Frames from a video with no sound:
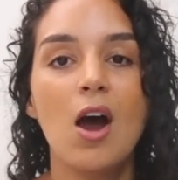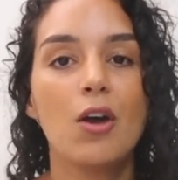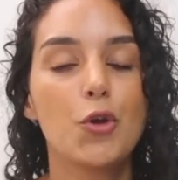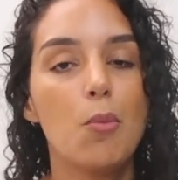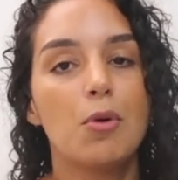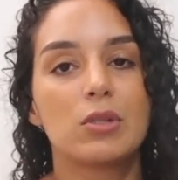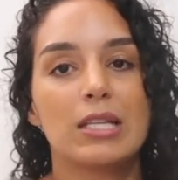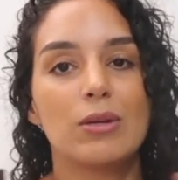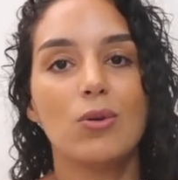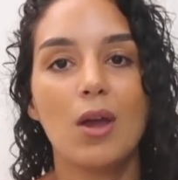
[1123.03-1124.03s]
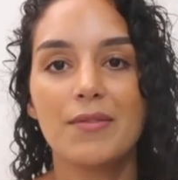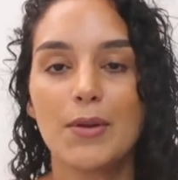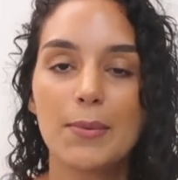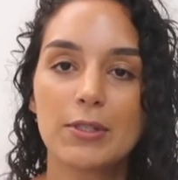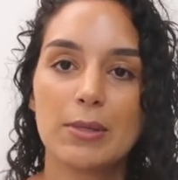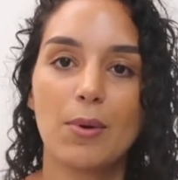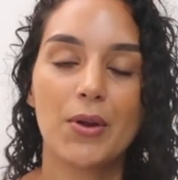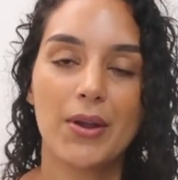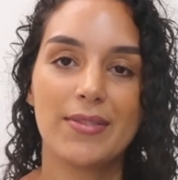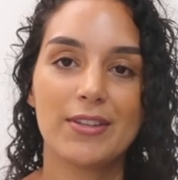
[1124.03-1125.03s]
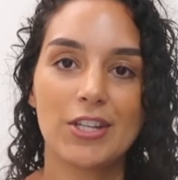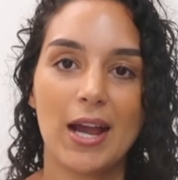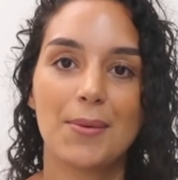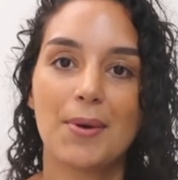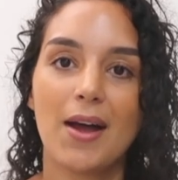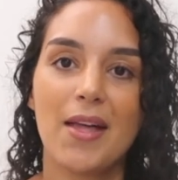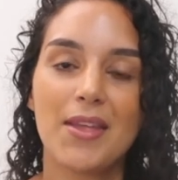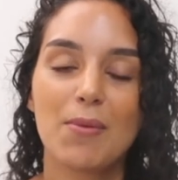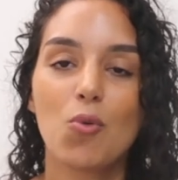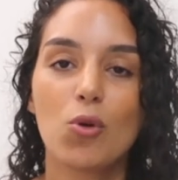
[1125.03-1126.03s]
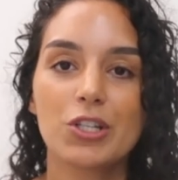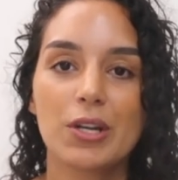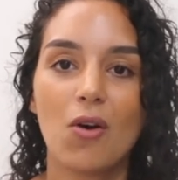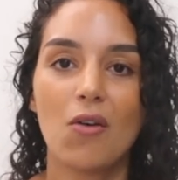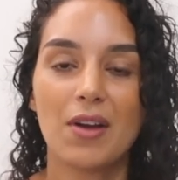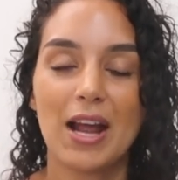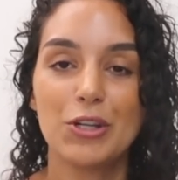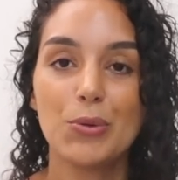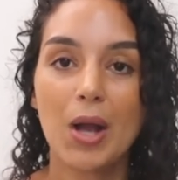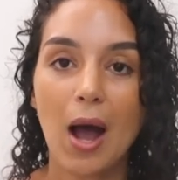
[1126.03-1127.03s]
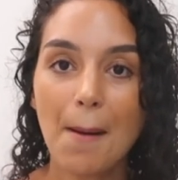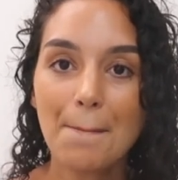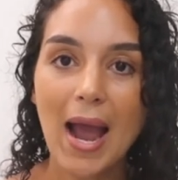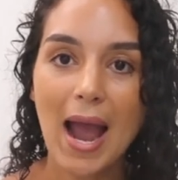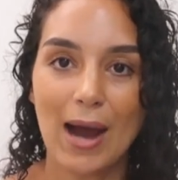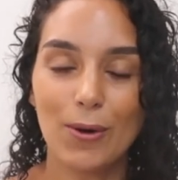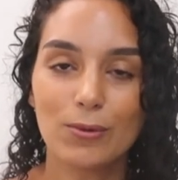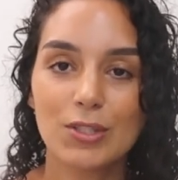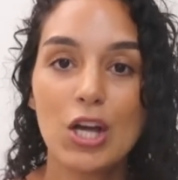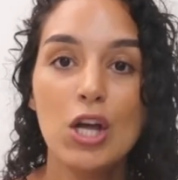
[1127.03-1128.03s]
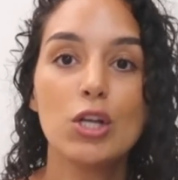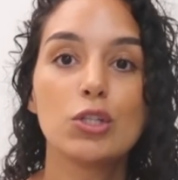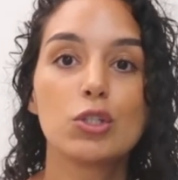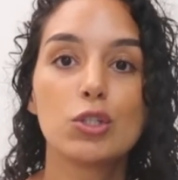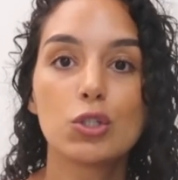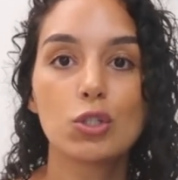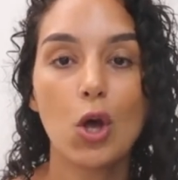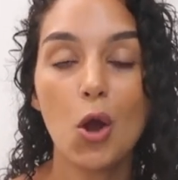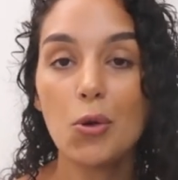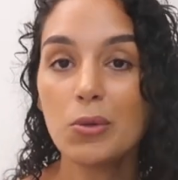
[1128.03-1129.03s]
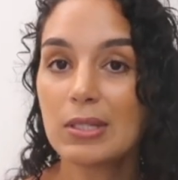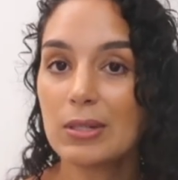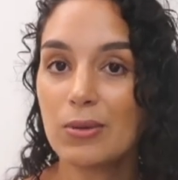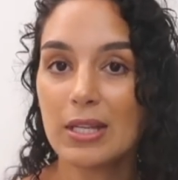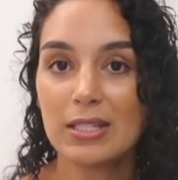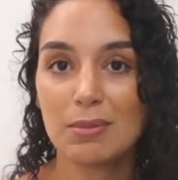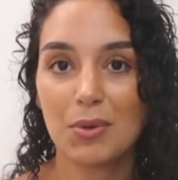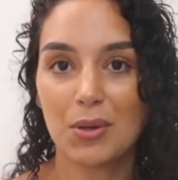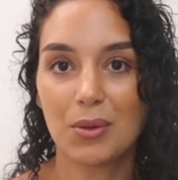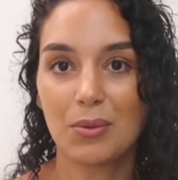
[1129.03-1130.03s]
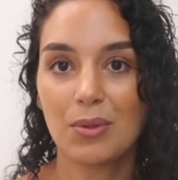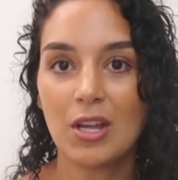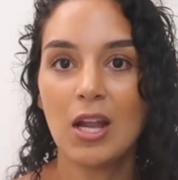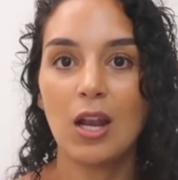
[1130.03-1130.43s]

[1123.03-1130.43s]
your body, all over your body while you're in the shower and then wash it off and you come out so silky smooth.